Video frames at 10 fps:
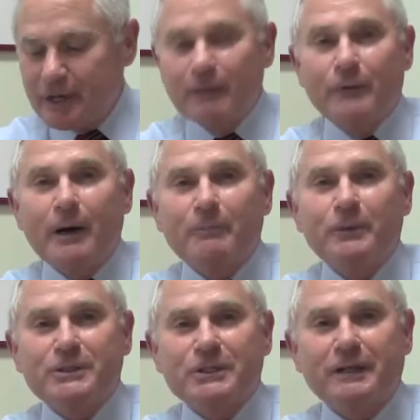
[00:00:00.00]
I
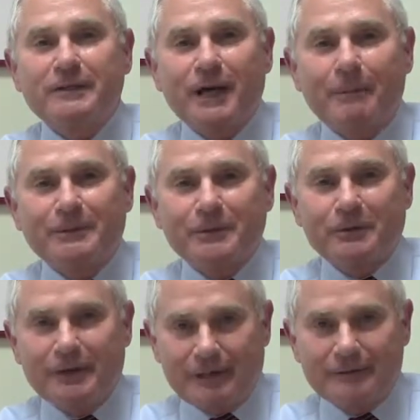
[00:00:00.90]
appreciate the
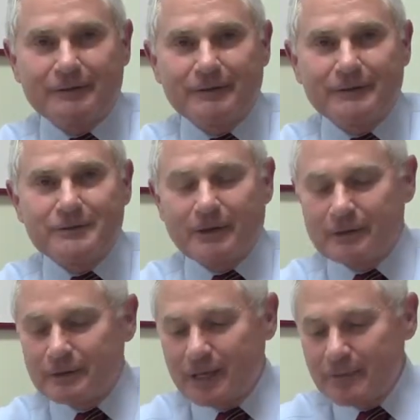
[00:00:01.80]
opportunity that
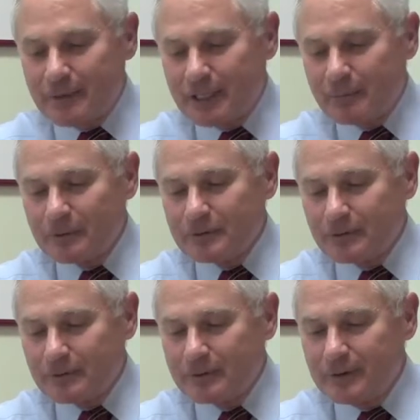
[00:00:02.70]
I've been able
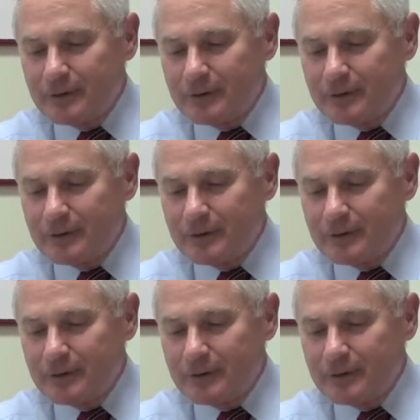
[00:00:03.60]
to